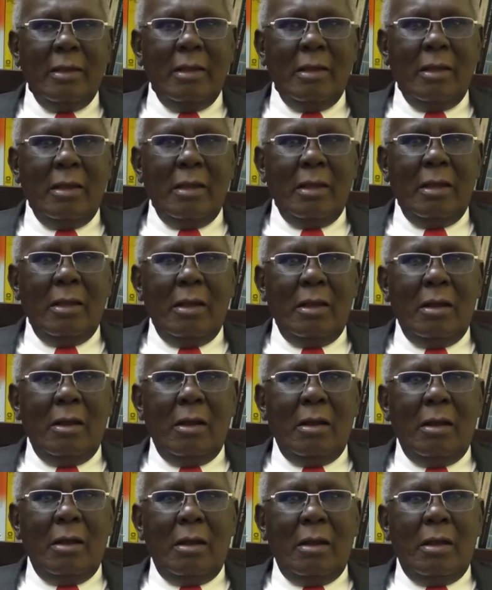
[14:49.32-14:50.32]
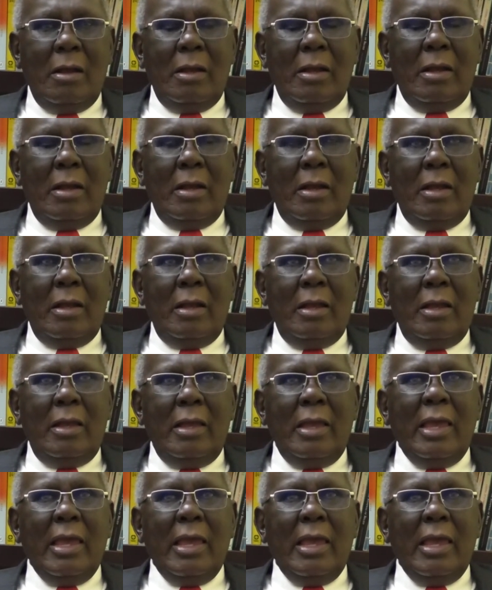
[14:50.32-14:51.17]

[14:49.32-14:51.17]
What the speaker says: Nobody speaks.